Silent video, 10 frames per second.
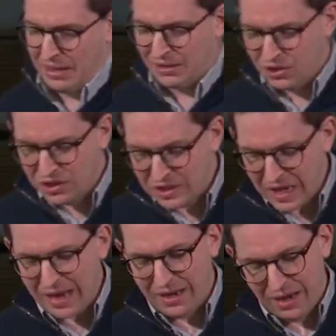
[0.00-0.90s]
And so
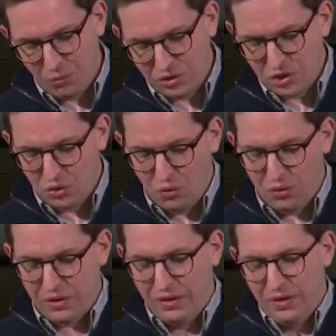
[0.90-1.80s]
today I want to
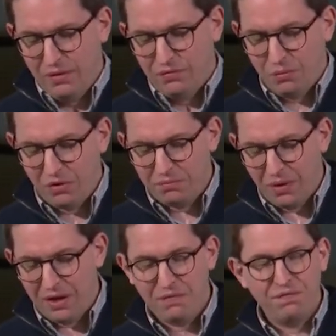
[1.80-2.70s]
talk from one of
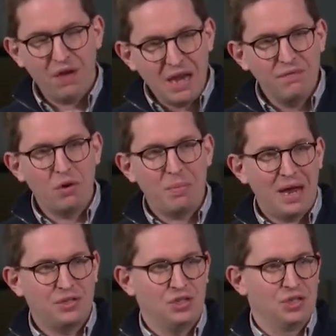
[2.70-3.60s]
my favorite
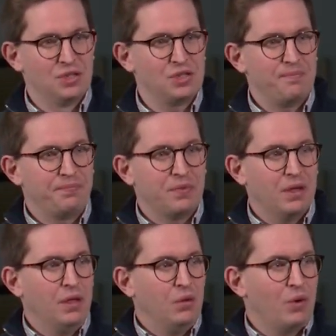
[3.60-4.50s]
passages,
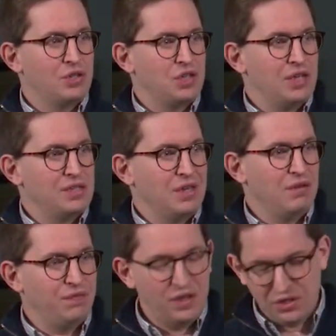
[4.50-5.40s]
which is in
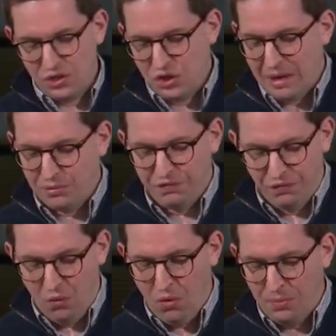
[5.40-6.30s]
Ephesians chapter
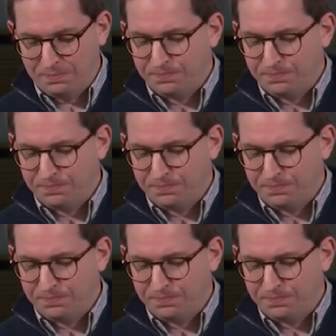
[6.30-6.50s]
4.